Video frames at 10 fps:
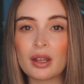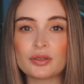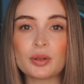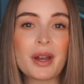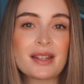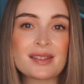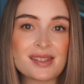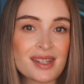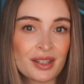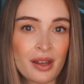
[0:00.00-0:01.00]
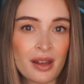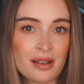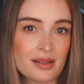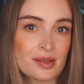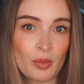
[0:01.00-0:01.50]
to wear to dinner
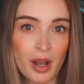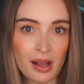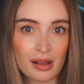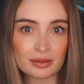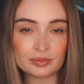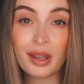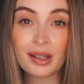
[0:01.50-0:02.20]
as well.